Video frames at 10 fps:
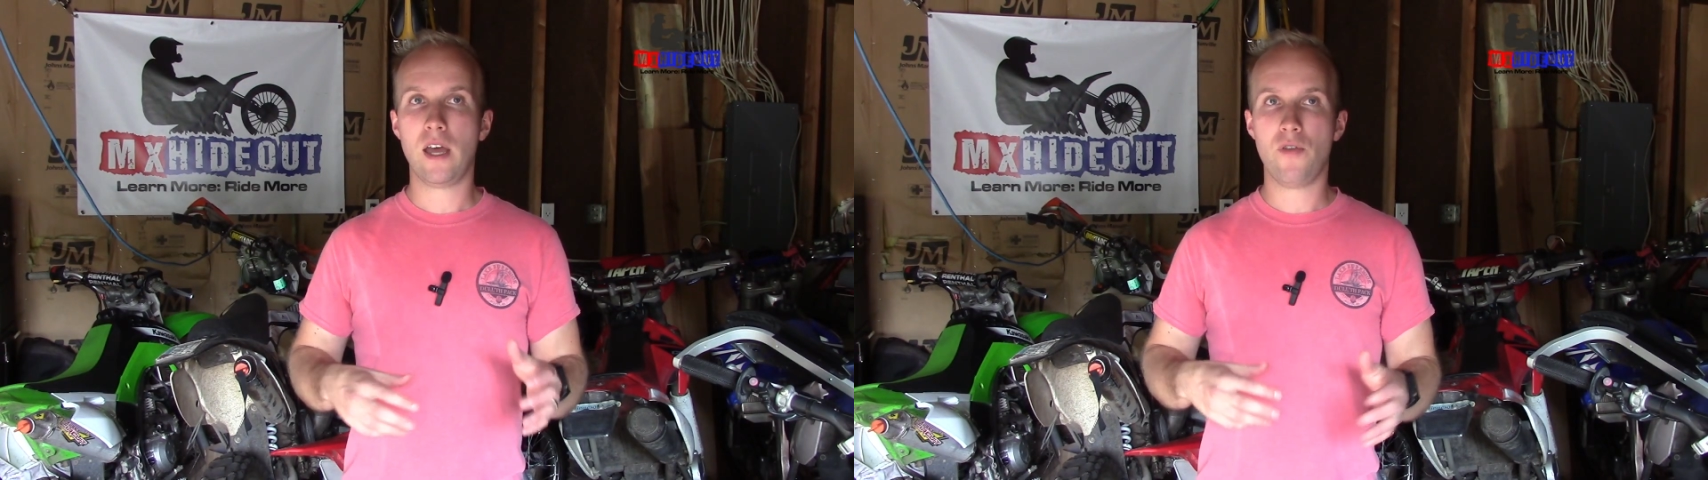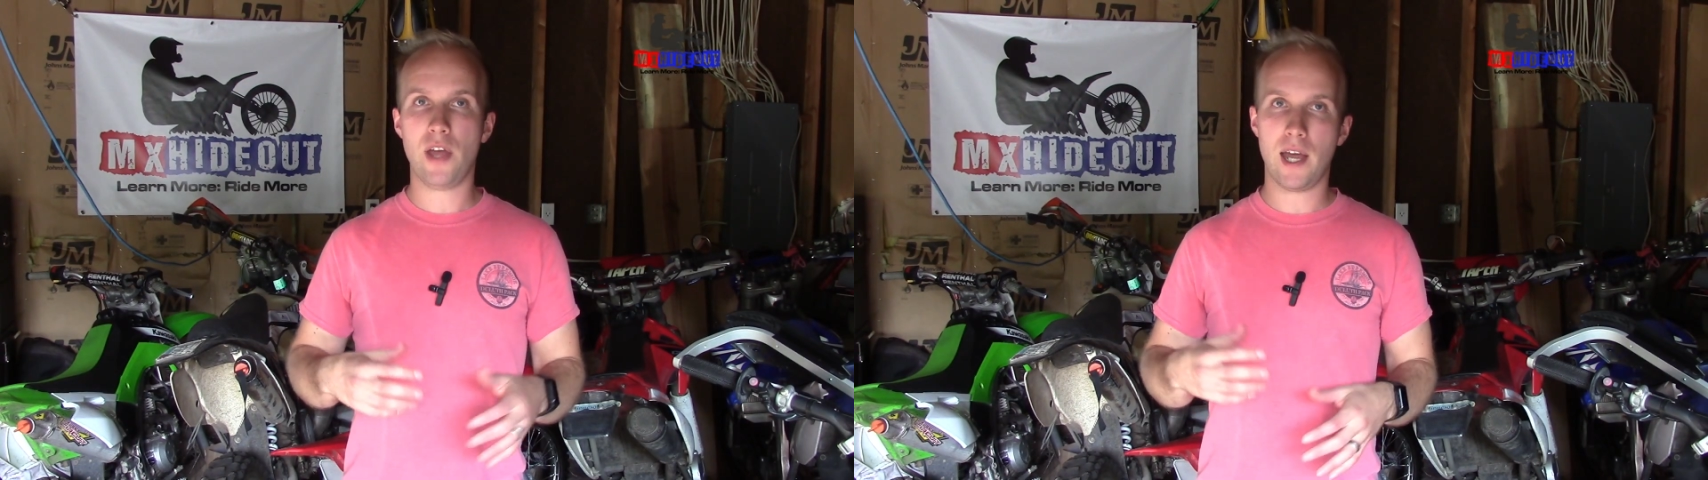
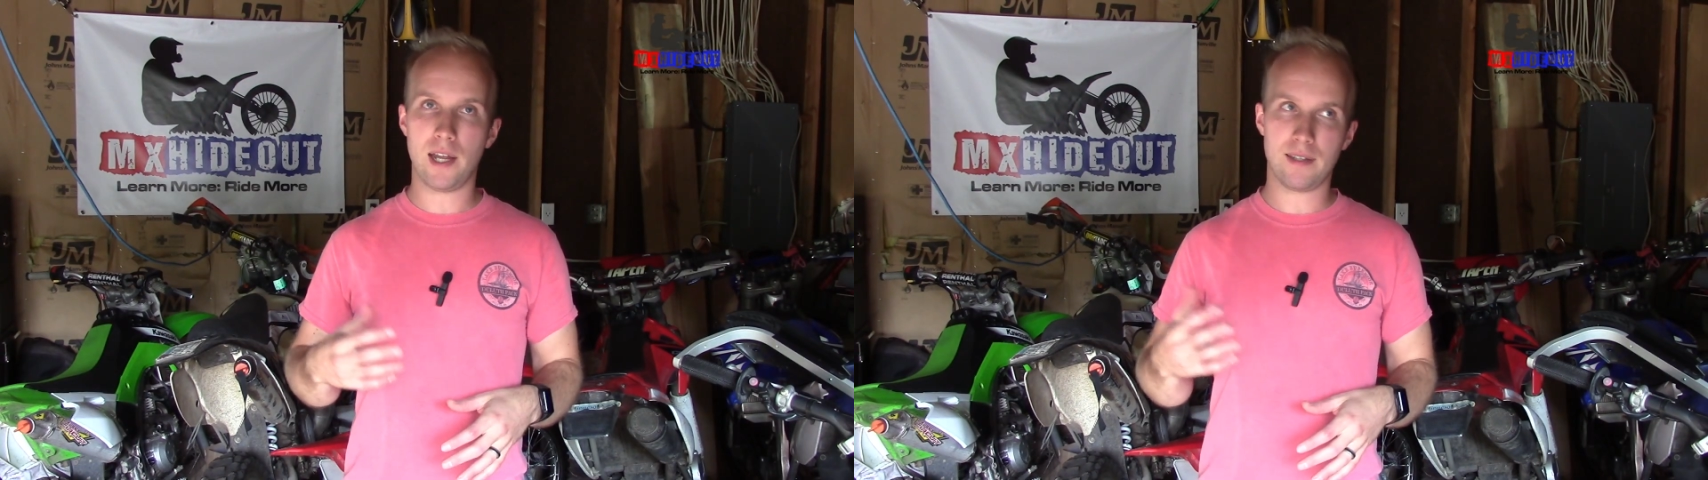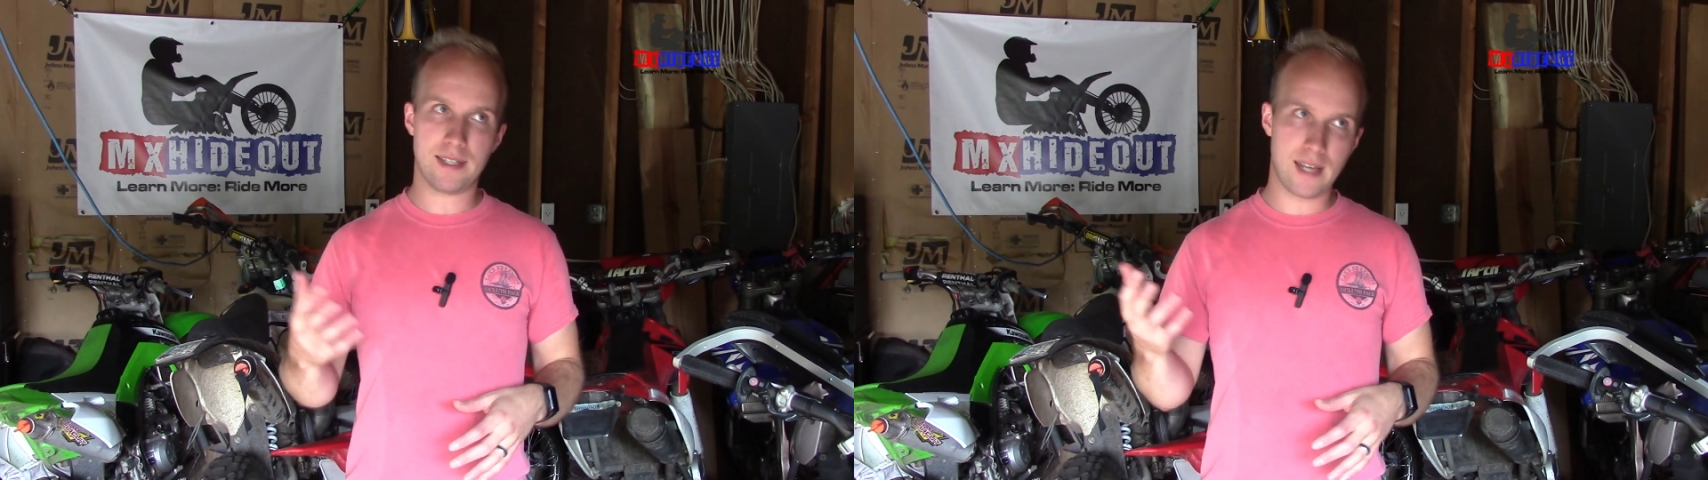
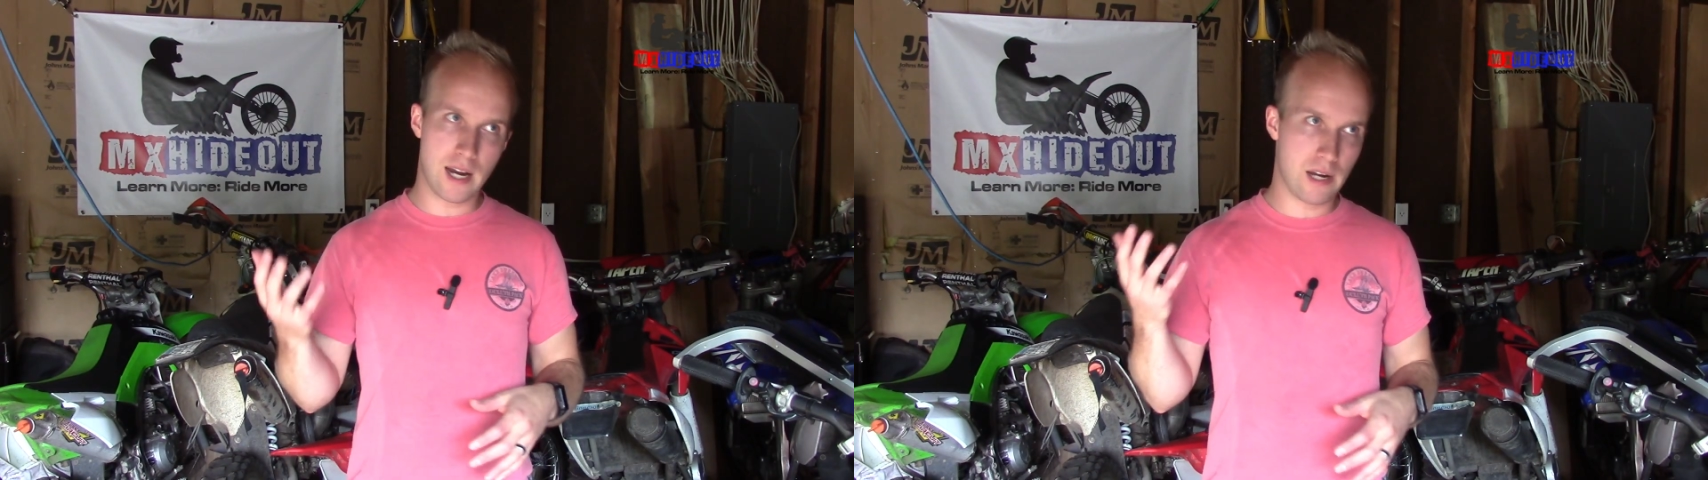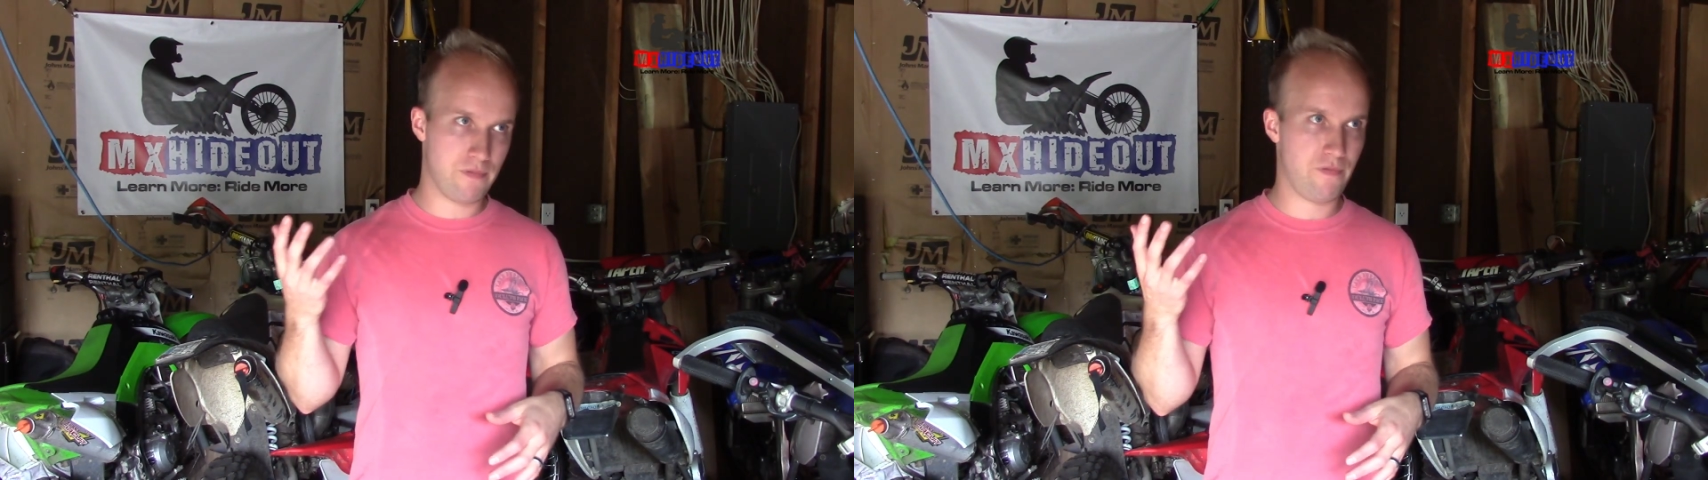than,
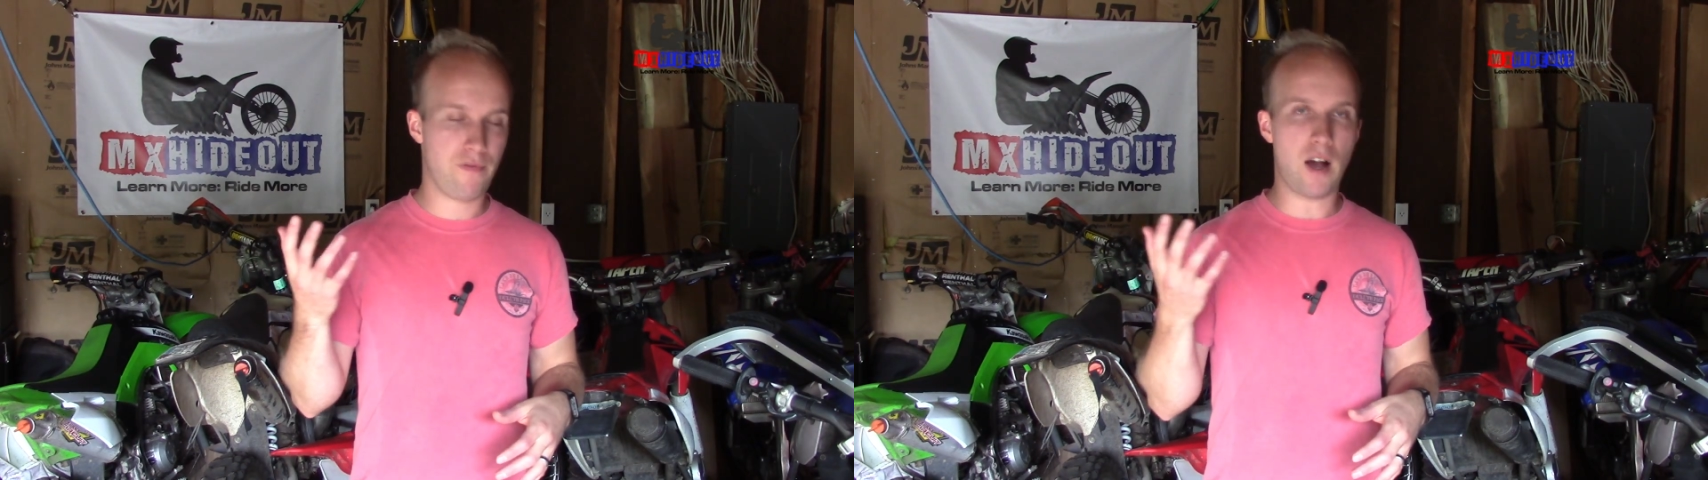say,